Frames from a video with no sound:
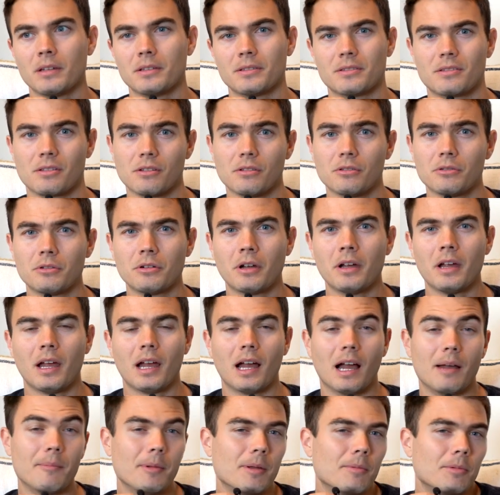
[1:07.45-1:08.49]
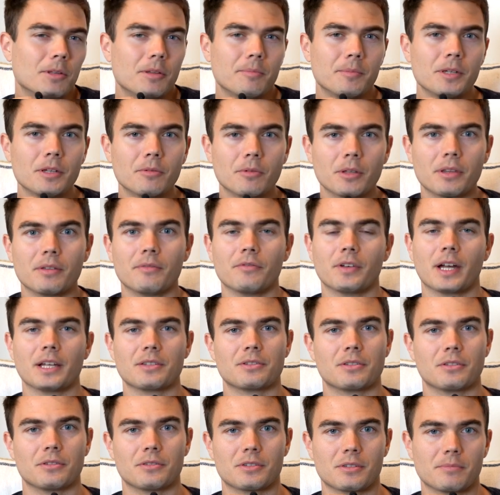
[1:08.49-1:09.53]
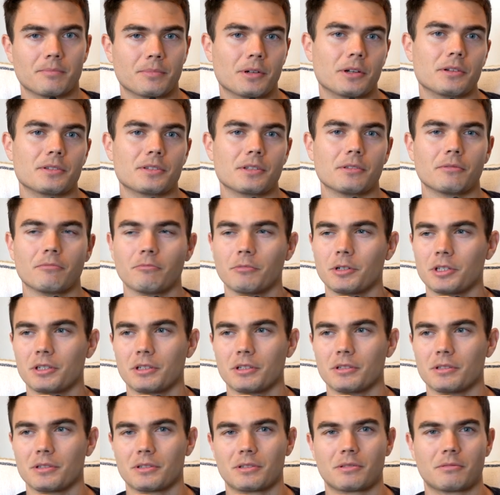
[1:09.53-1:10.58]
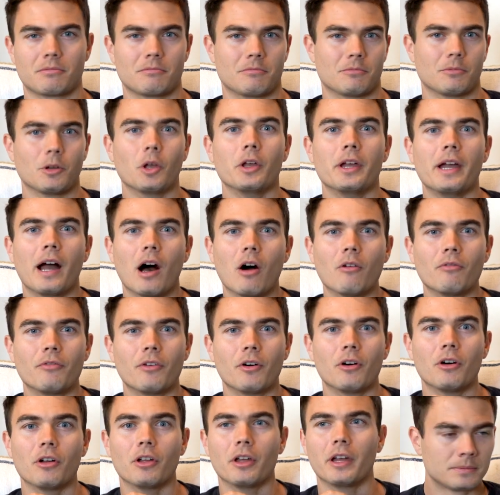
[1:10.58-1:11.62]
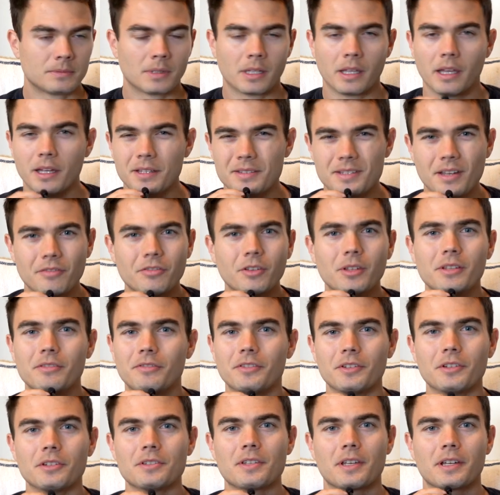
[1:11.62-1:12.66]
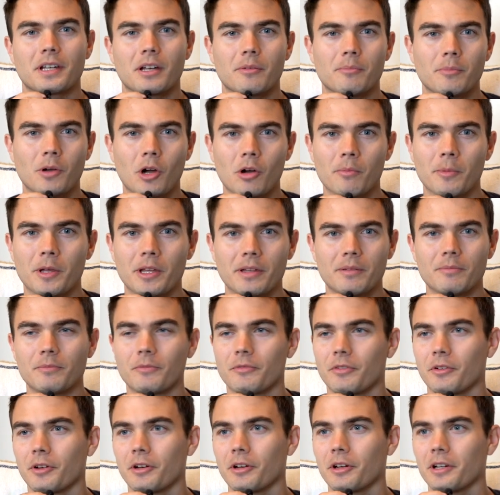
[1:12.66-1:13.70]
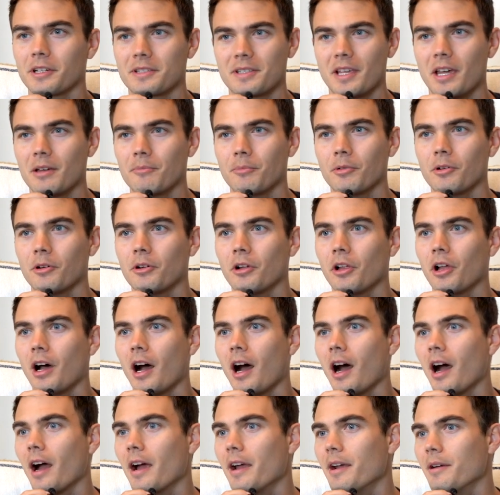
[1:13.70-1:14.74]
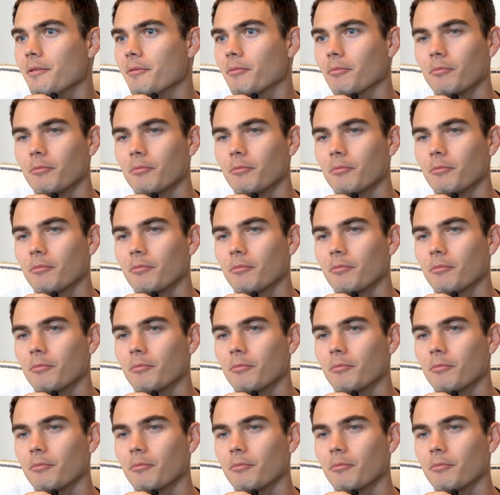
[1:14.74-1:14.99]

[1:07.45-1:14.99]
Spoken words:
Two, I'm able to meet with investors in person, which is really helpful. It definitely feels like a moment. For example, on